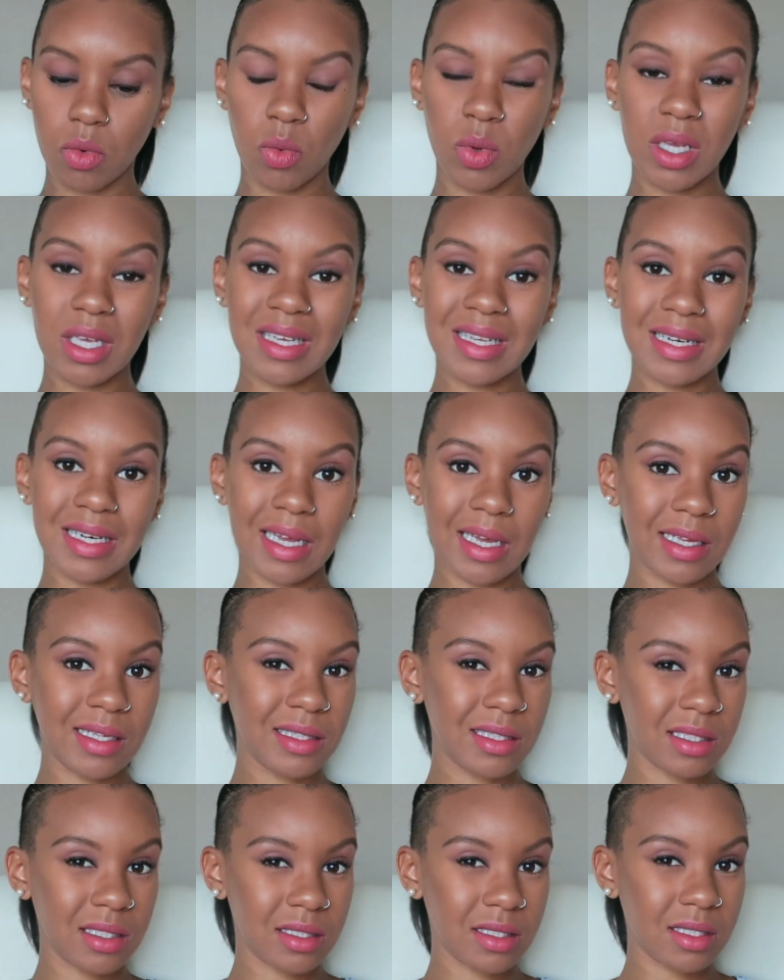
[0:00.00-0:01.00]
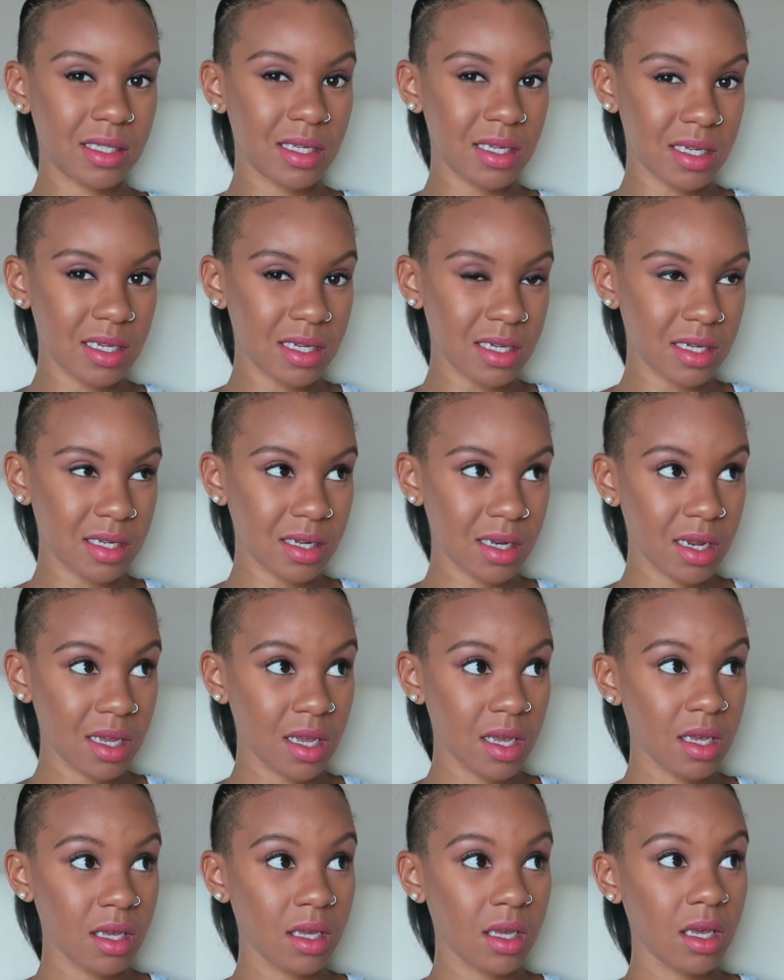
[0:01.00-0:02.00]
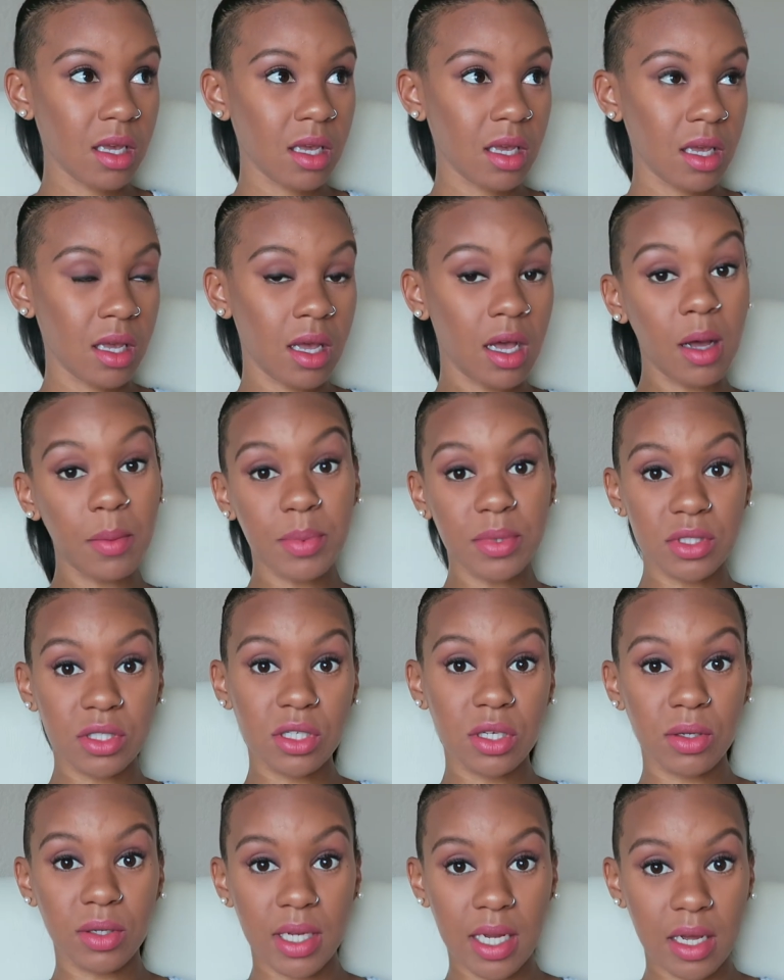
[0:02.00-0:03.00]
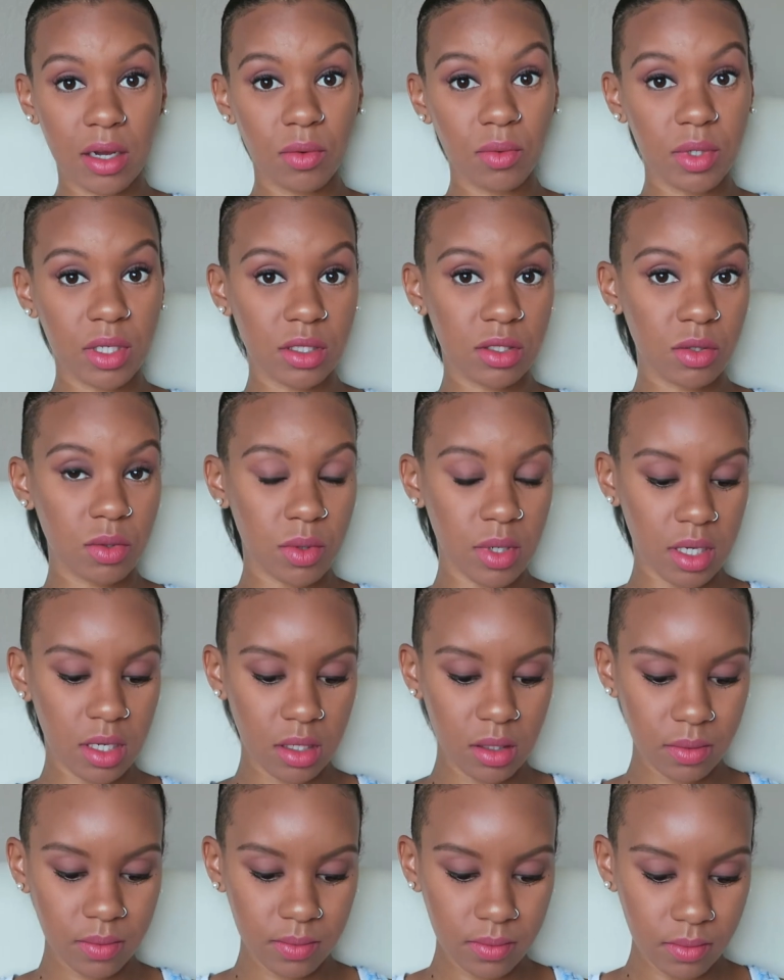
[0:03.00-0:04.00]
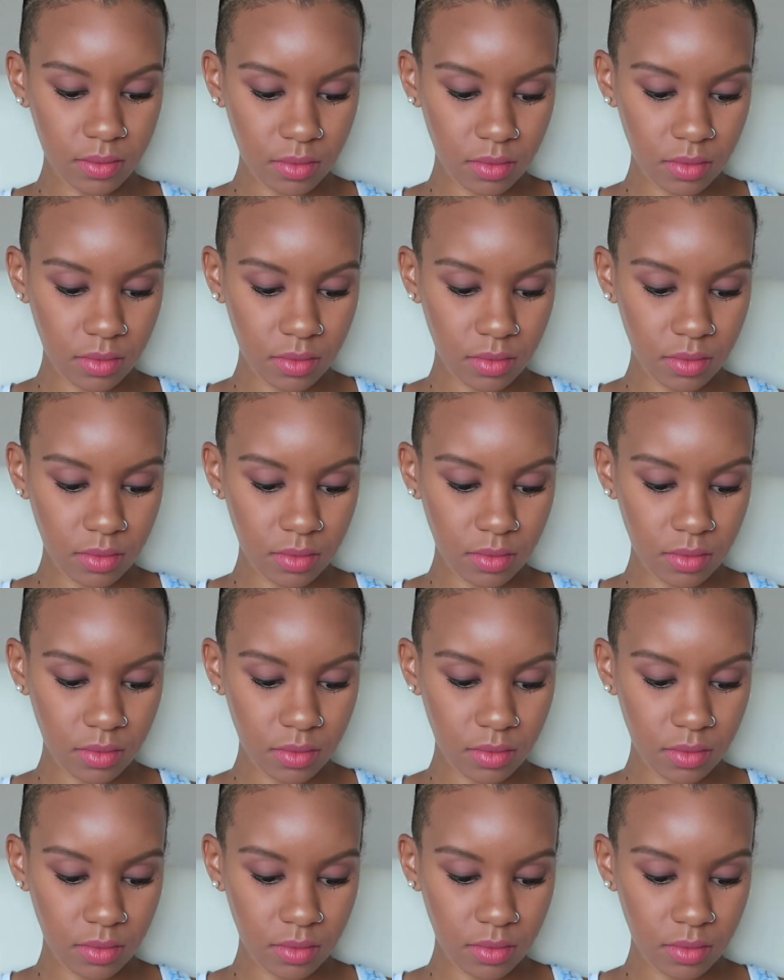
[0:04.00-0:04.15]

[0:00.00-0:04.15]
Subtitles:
week 19 up until now, week 20,